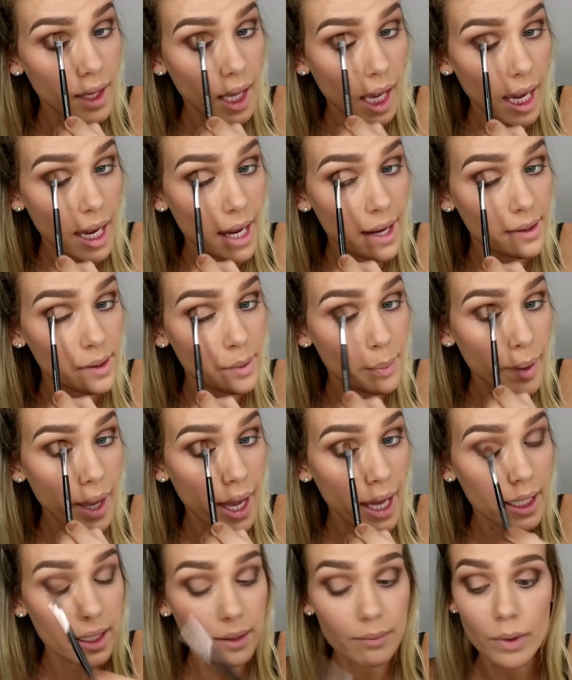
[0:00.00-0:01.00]
And the
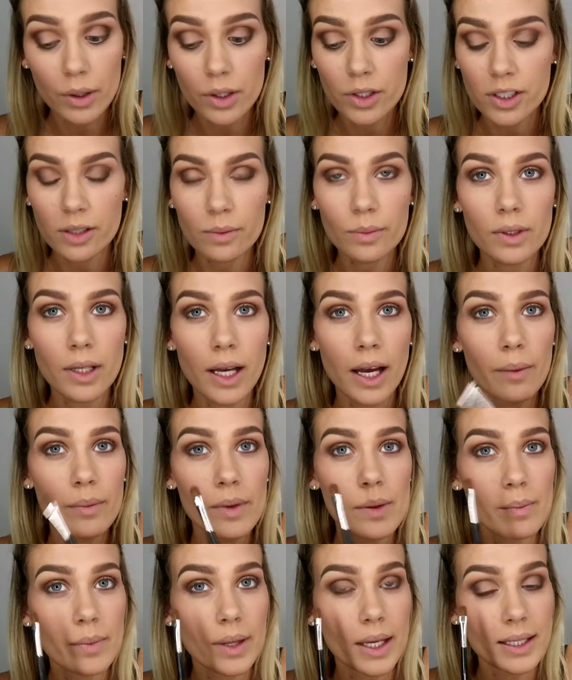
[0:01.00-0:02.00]
patting motion will help
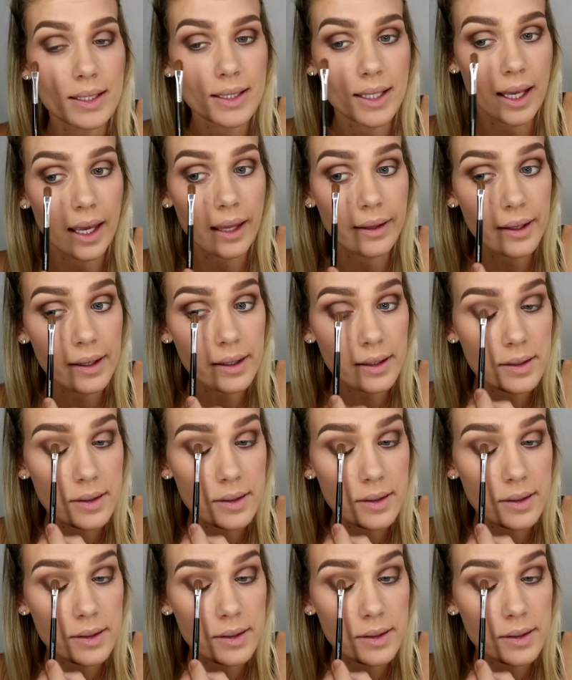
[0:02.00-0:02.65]
them blend together.